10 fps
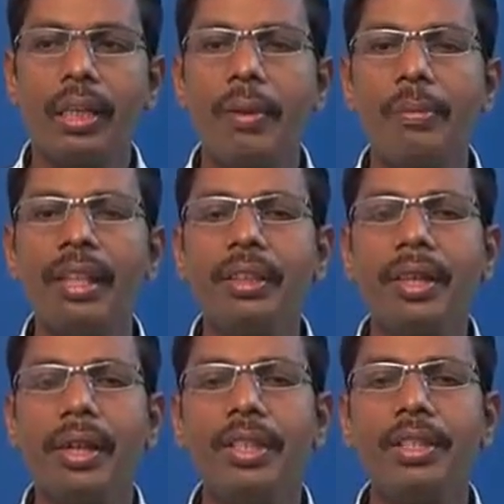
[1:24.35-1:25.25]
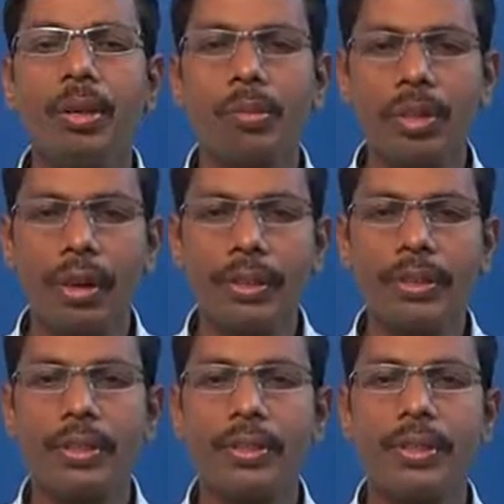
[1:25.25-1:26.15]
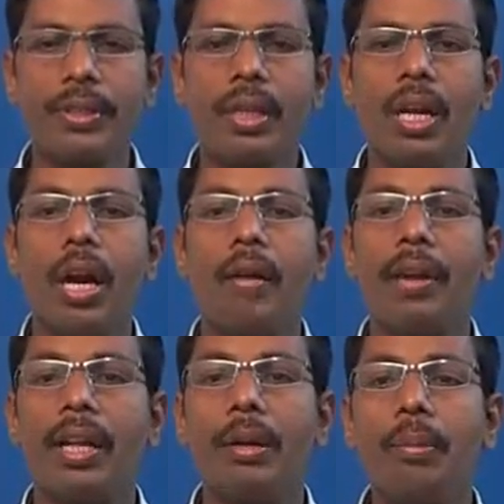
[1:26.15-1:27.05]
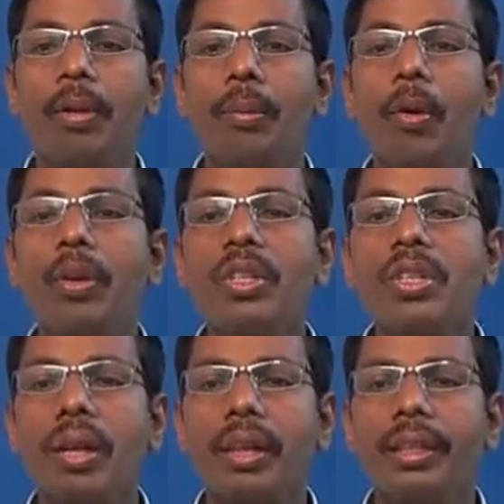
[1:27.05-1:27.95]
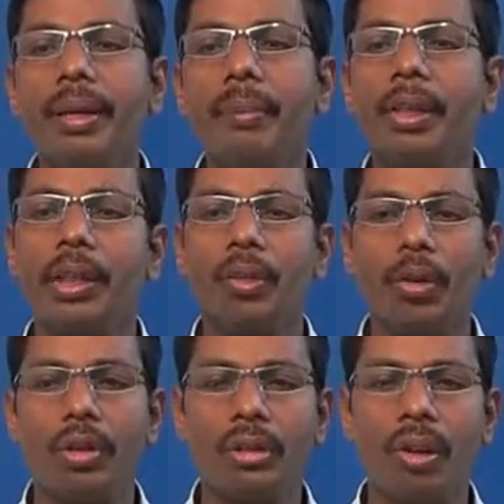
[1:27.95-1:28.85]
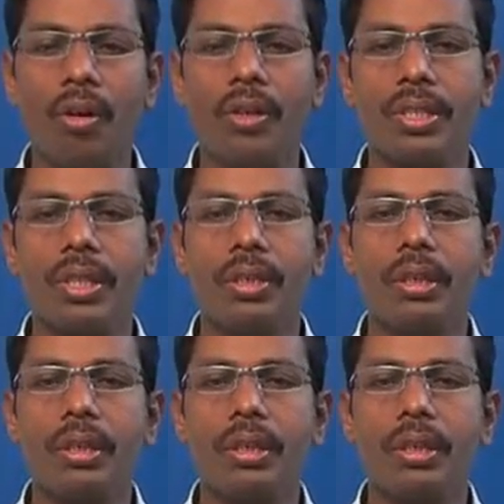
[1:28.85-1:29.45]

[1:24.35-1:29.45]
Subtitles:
keeping the range of choices available focused on a particular task.